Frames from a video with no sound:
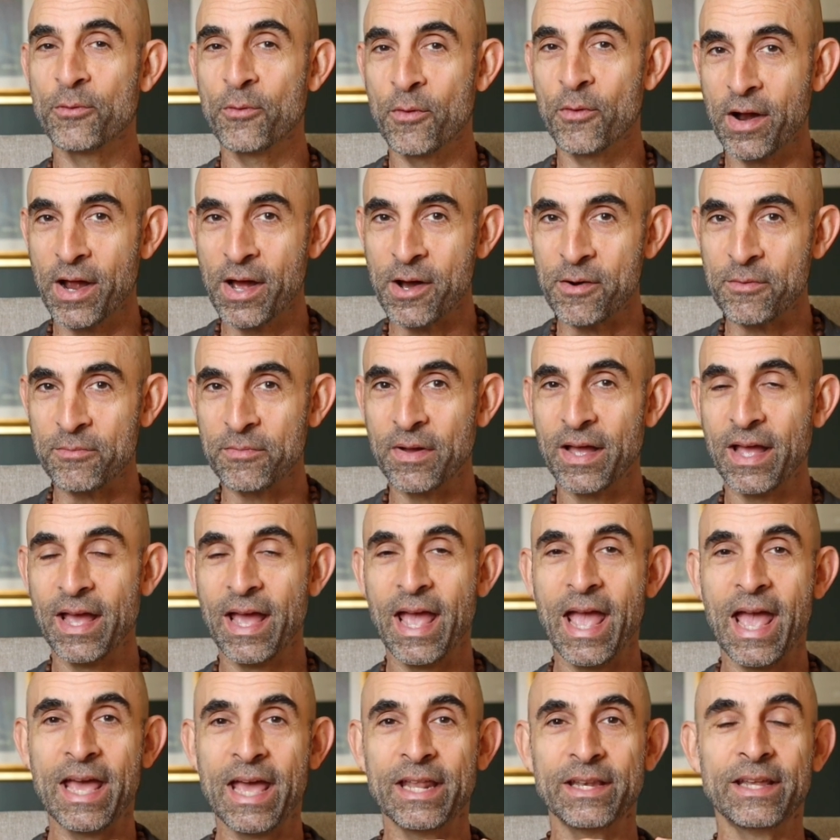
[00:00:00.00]
realm.
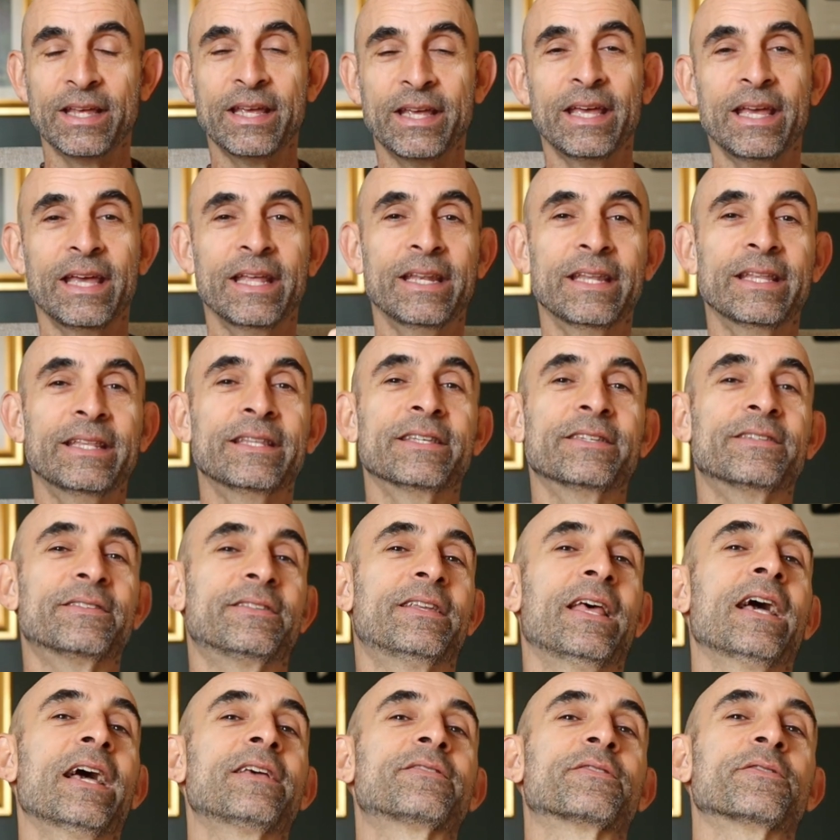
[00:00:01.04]
And in this
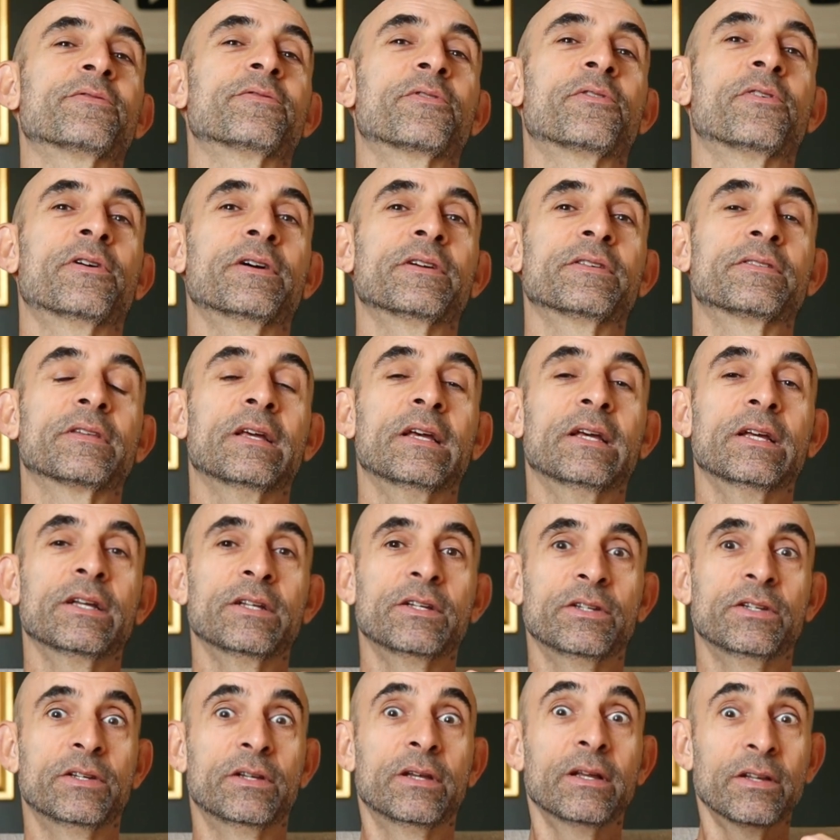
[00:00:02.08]
text, of course,
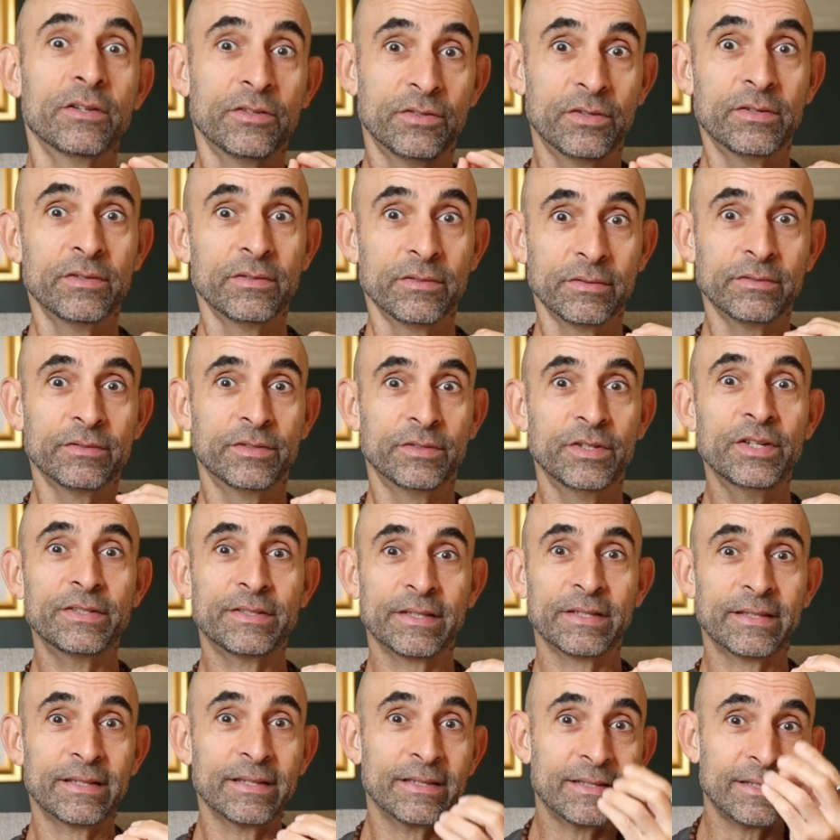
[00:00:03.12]

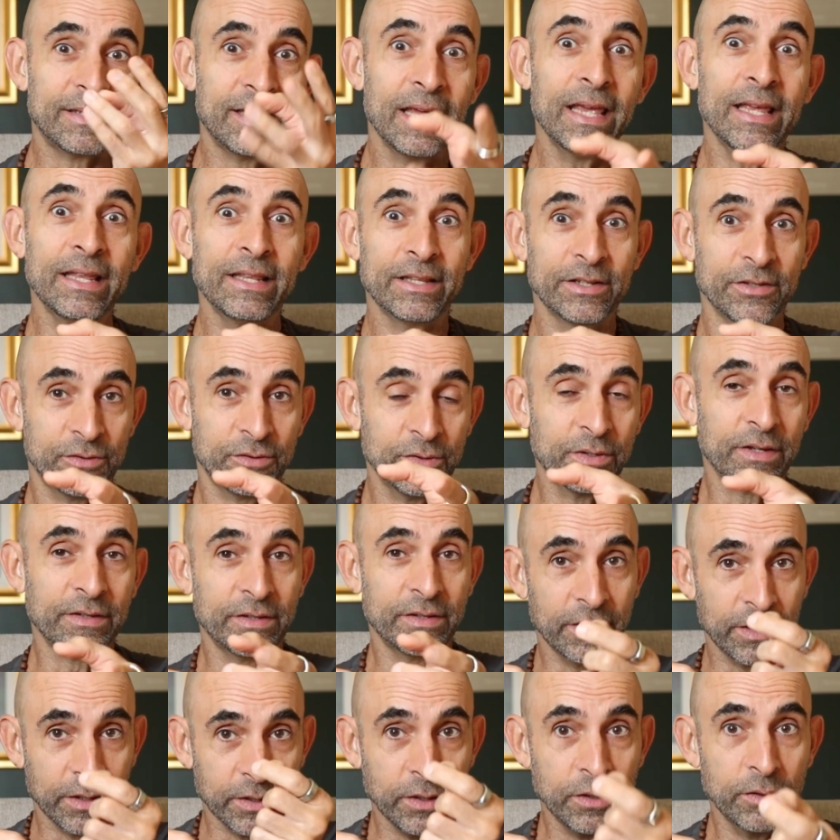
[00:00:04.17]
Jesus is saying to Judas,
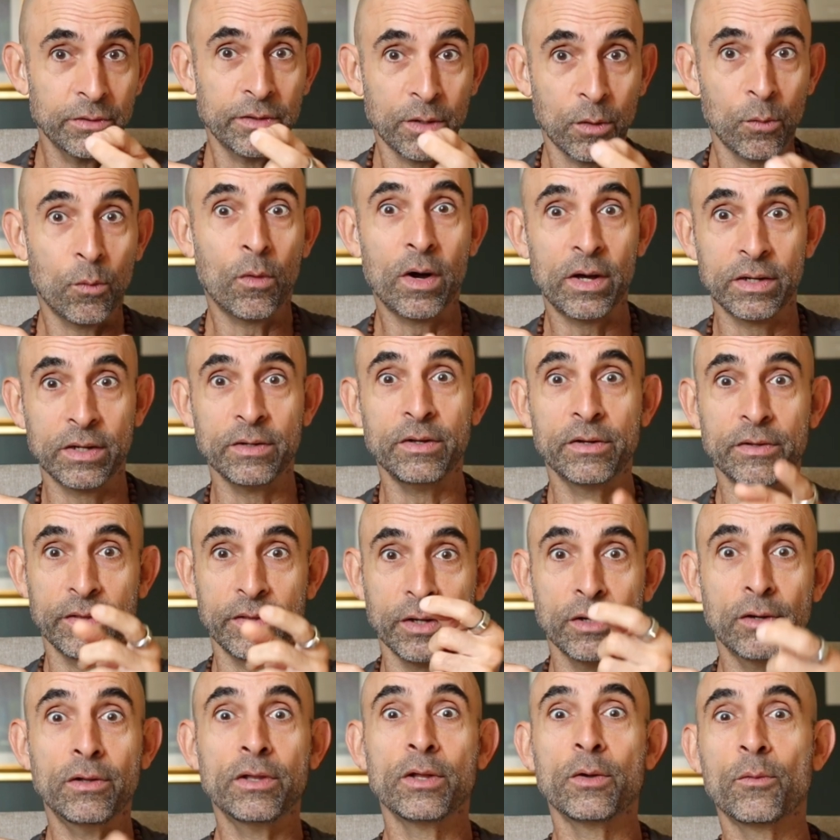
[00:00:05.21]
you're
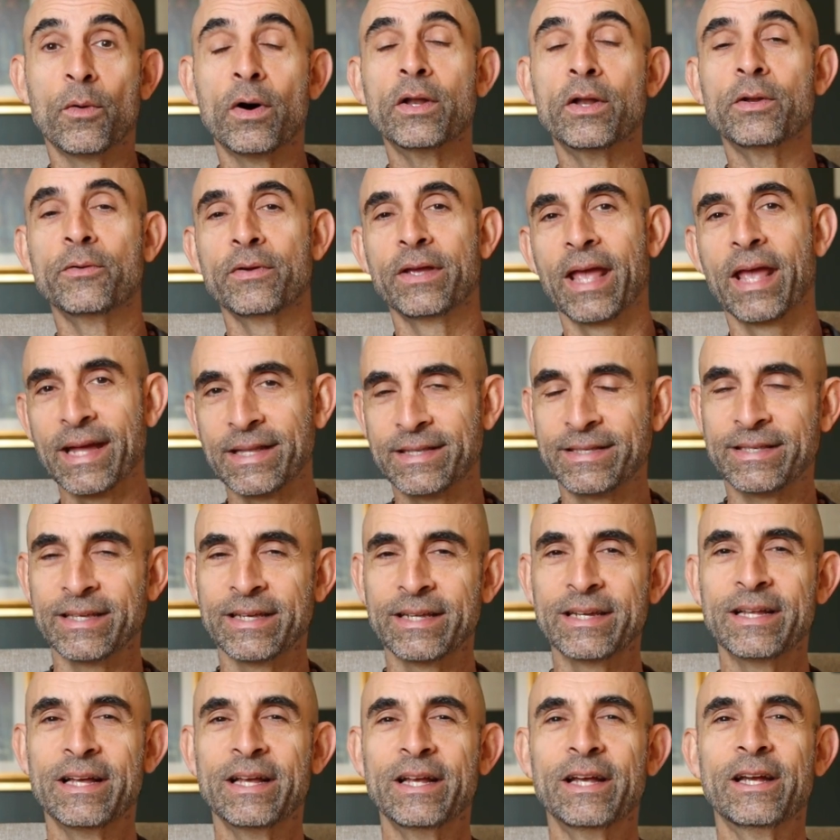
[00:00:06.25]
the only one who gets
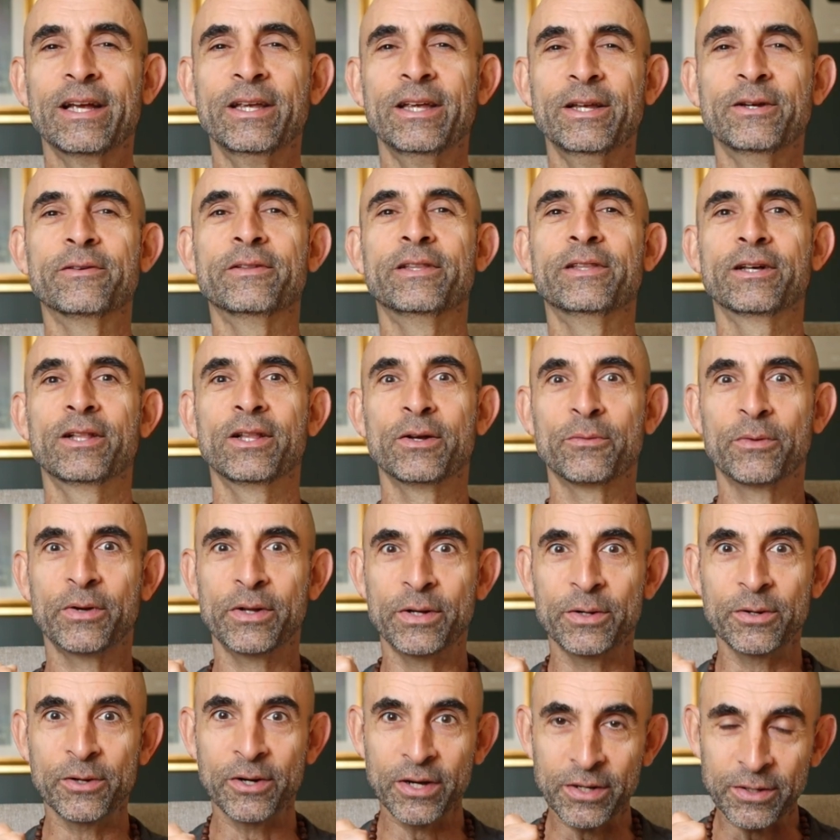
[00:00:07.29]
it. You're the only one
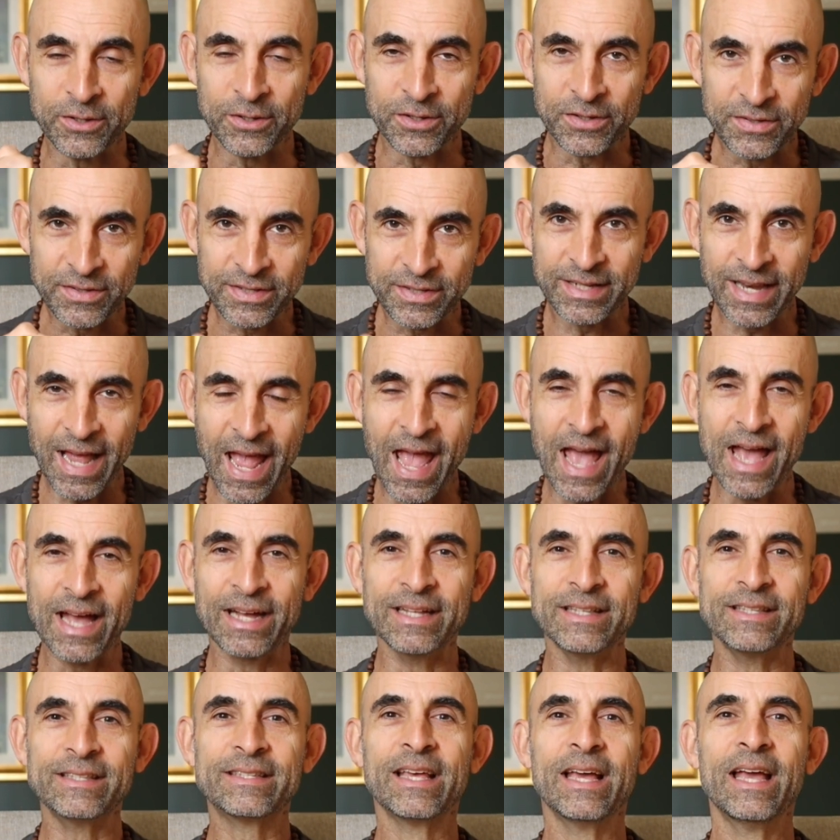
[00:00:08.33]
who
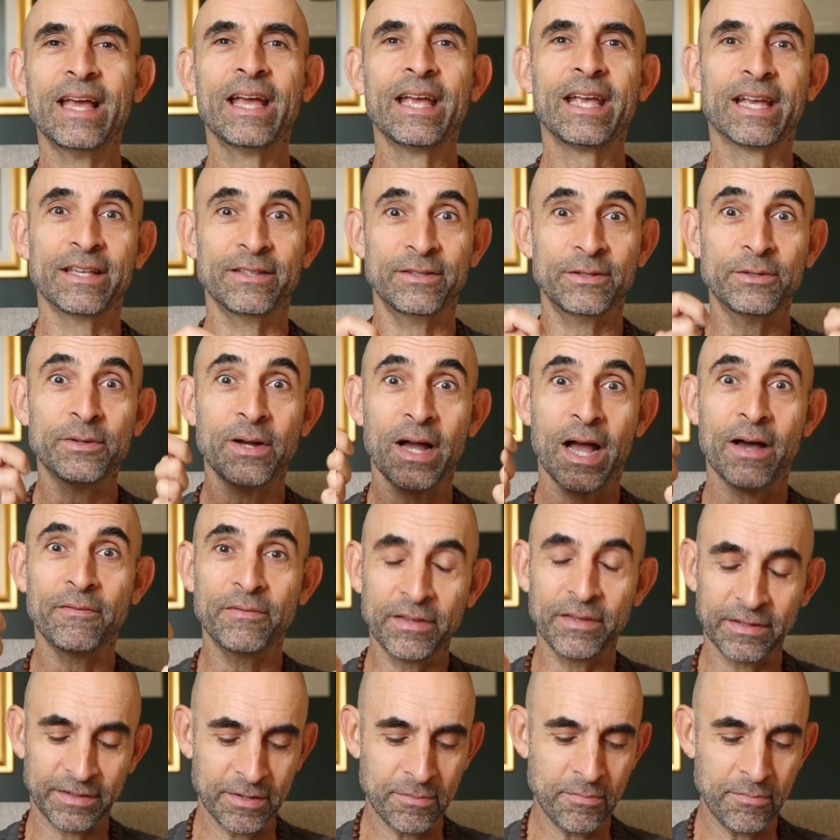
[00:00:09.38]
understands, because you have
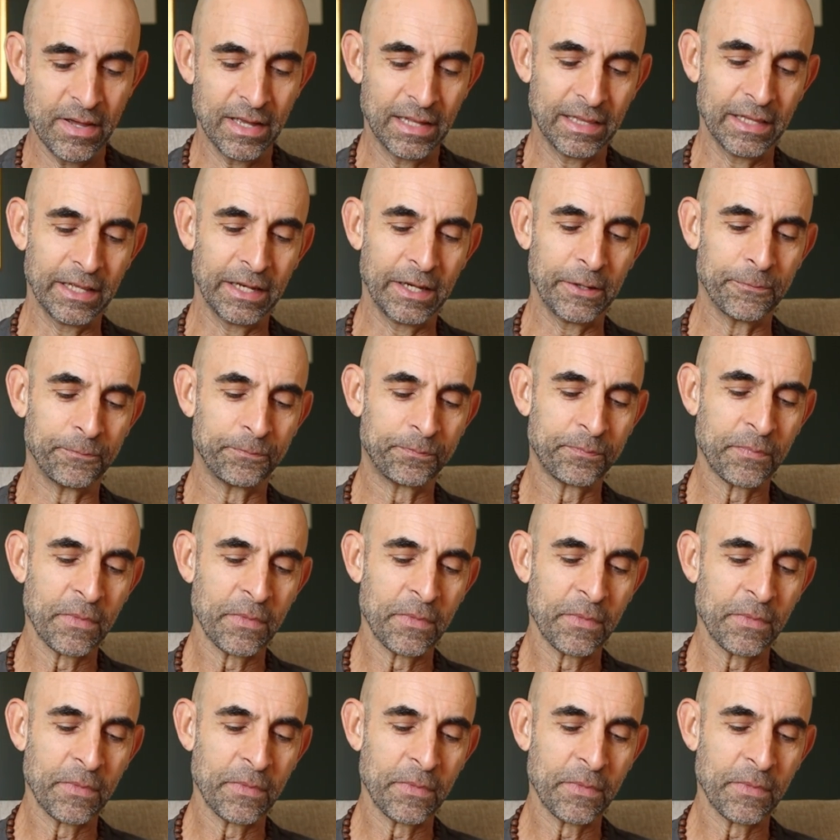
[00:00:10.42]
this ability.